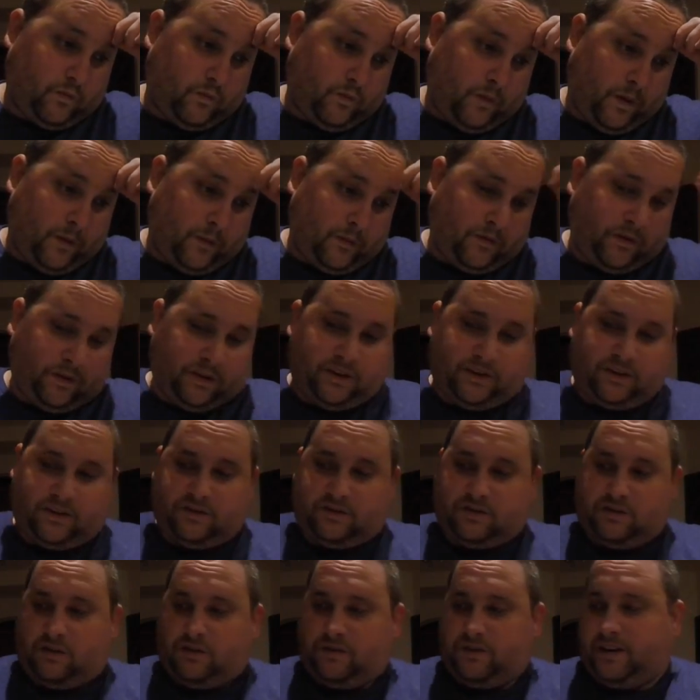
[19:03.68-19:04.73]
I'm gonna get
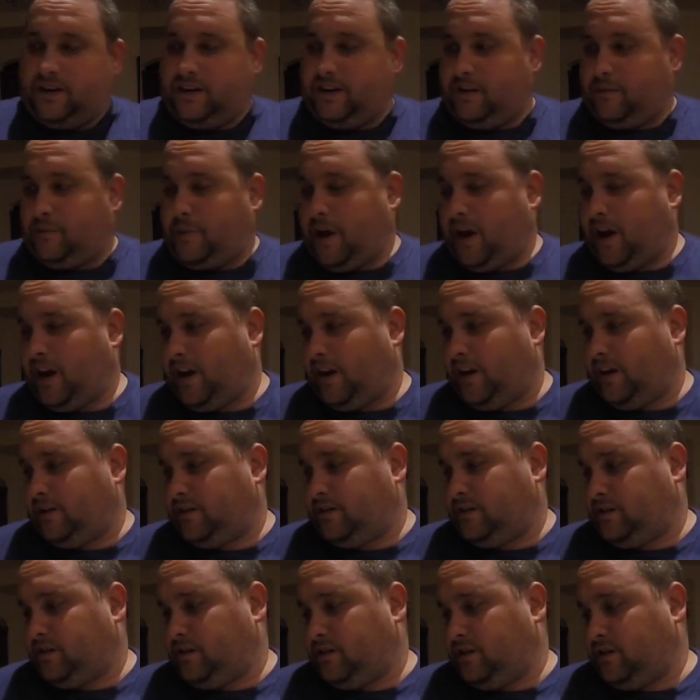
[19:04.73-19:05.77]
this all ready to
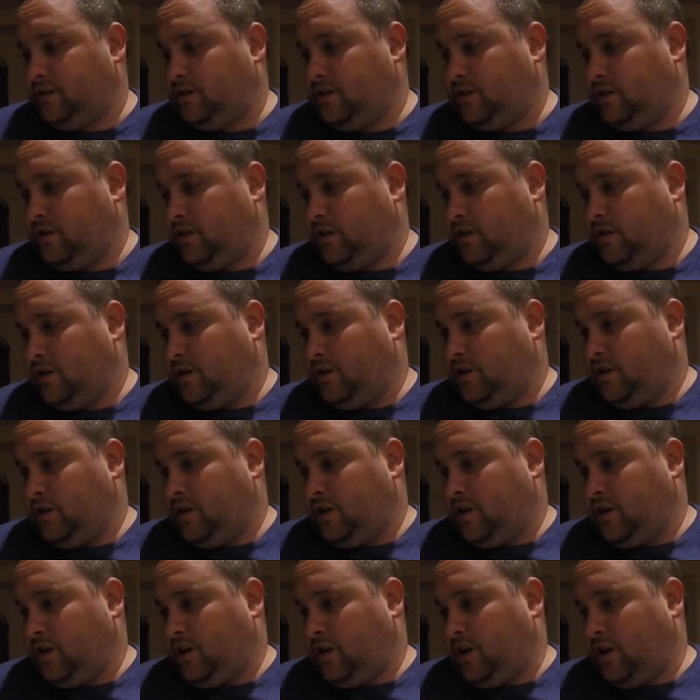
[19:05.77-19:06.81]
paint,
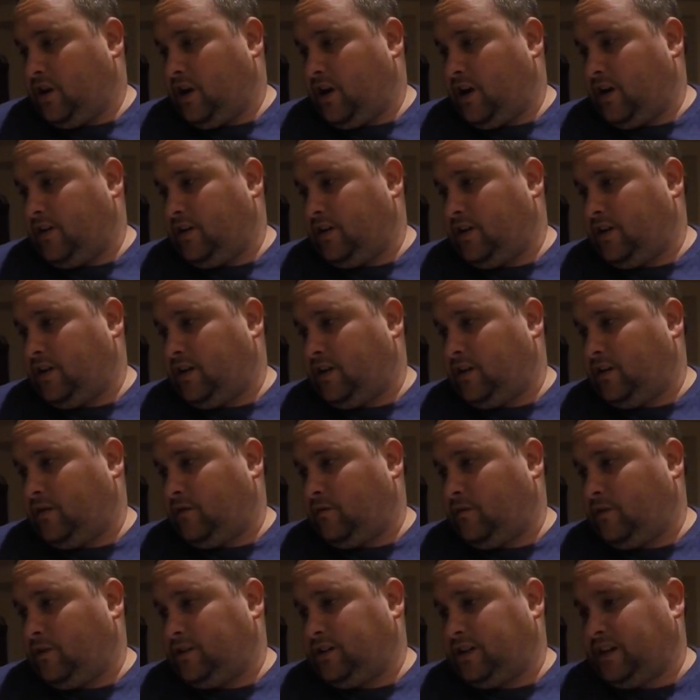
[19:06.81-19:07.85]
and
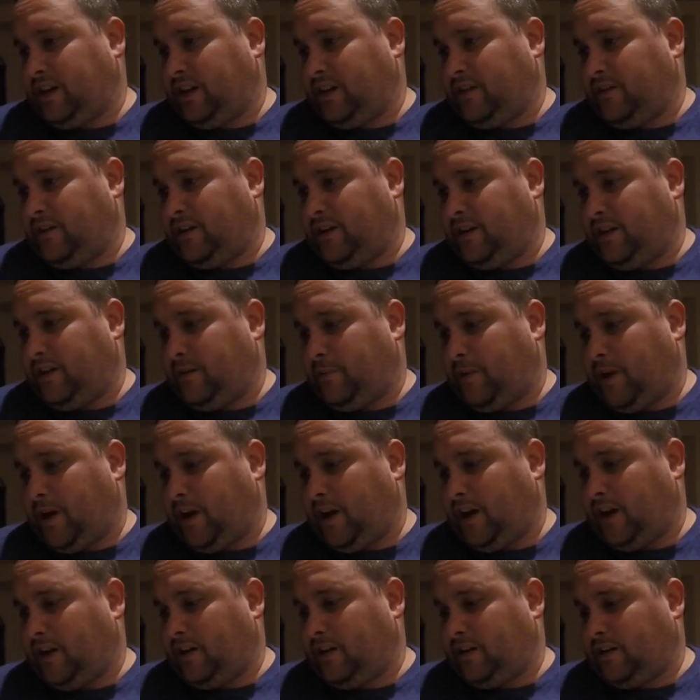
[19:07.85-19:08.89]
then once I get ready to
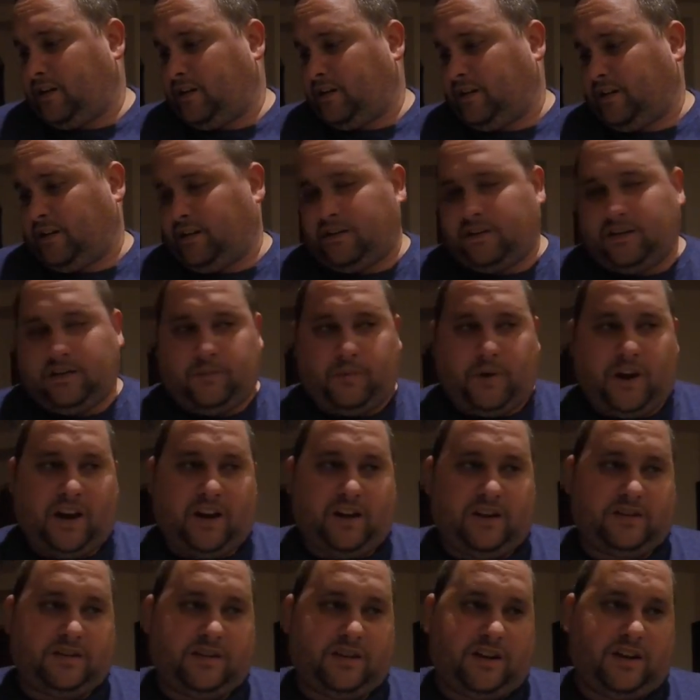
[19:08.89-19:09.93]
paint and get to the
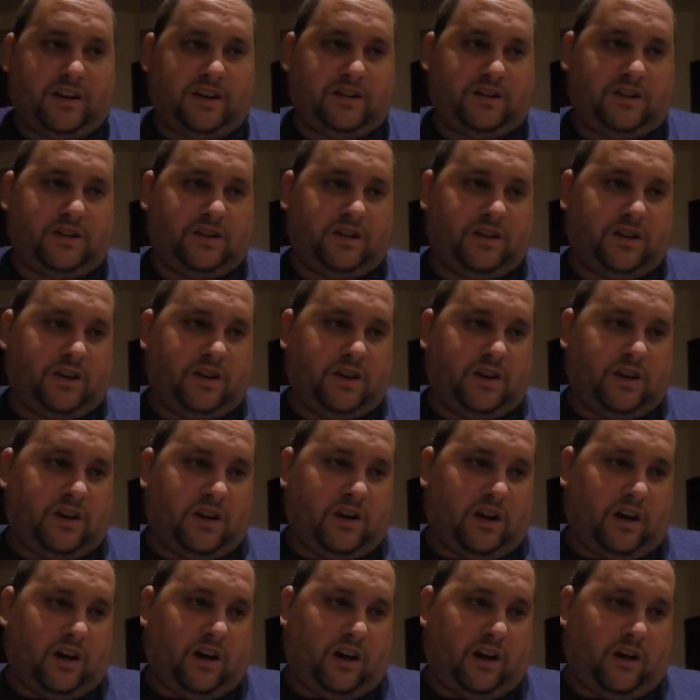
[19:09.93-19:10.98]
painting stage,
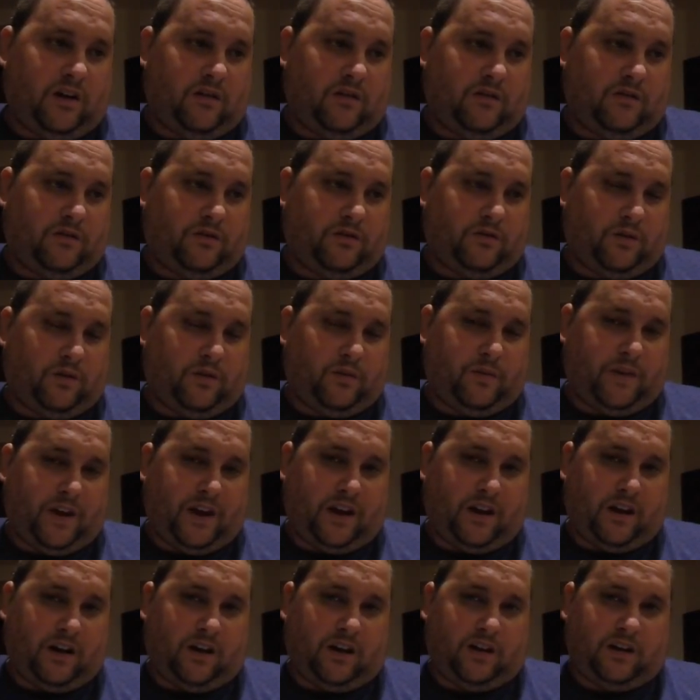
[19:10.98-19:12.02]
I'll throw it
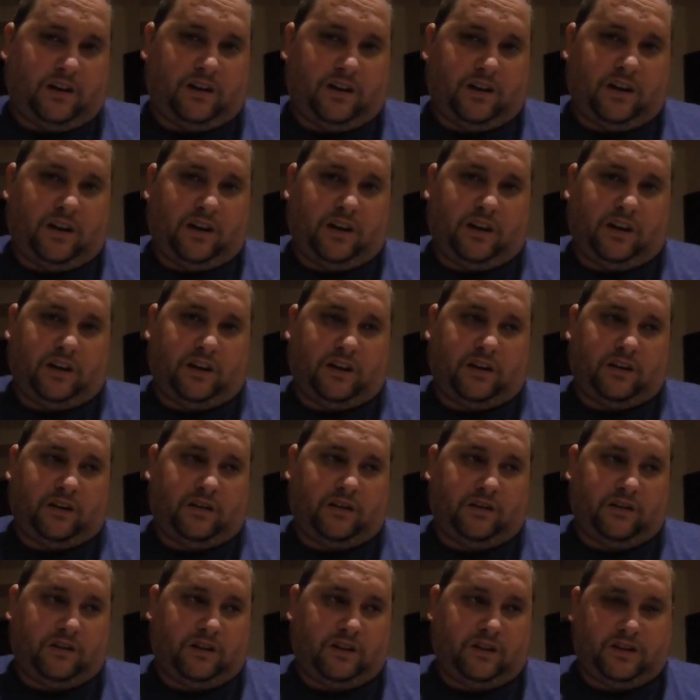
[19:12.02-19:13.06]
back on and
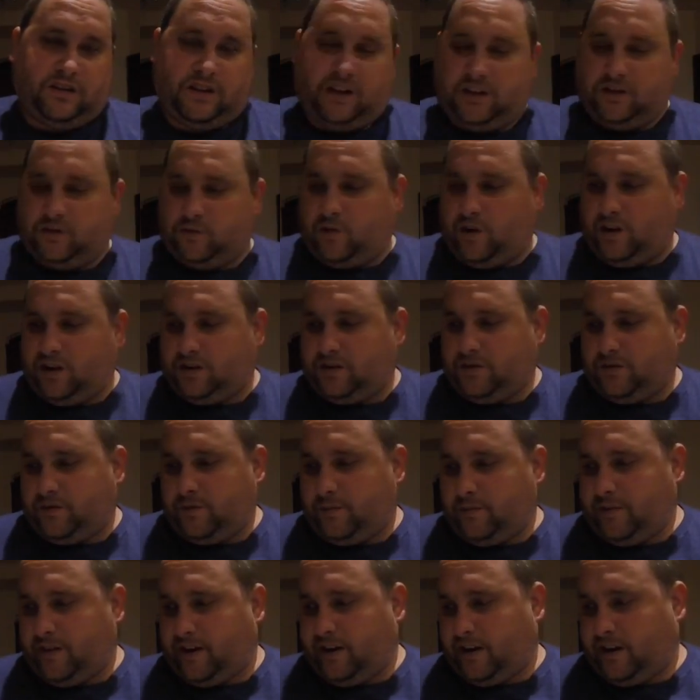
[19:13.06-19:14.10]
let you guys watch it
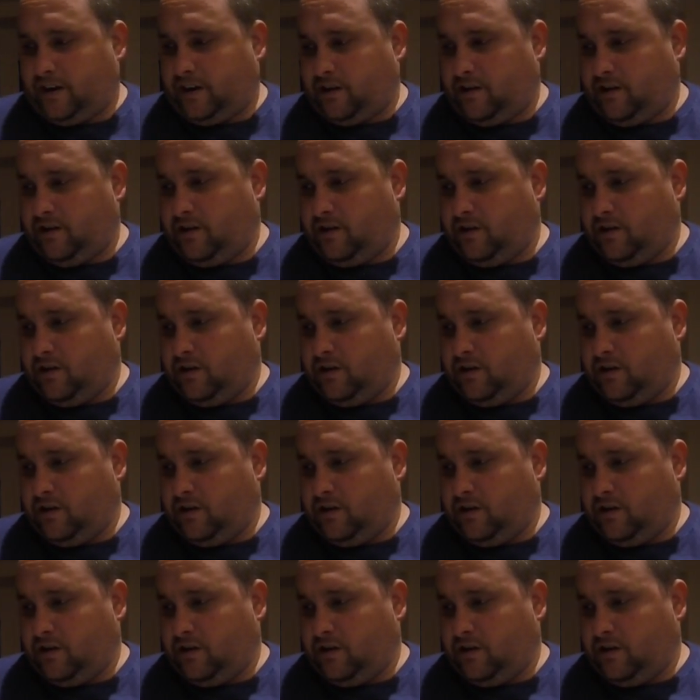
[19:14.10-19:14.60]
from there.